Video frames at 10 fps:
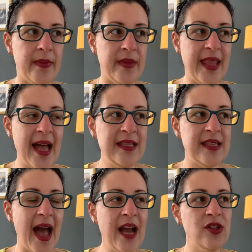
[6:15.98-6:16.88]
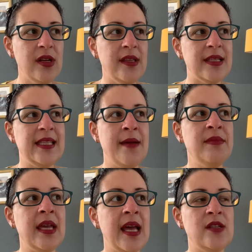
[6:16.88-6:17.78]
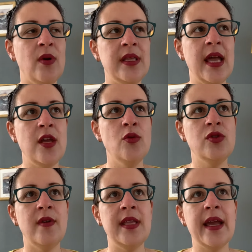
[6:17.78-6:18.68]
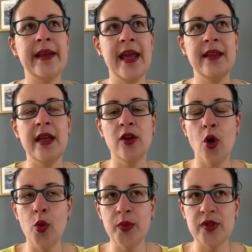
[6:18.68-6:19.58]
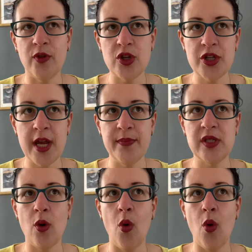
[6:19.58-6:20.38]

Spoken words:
That's actually the same thing as what they use when they're creating ropes for ships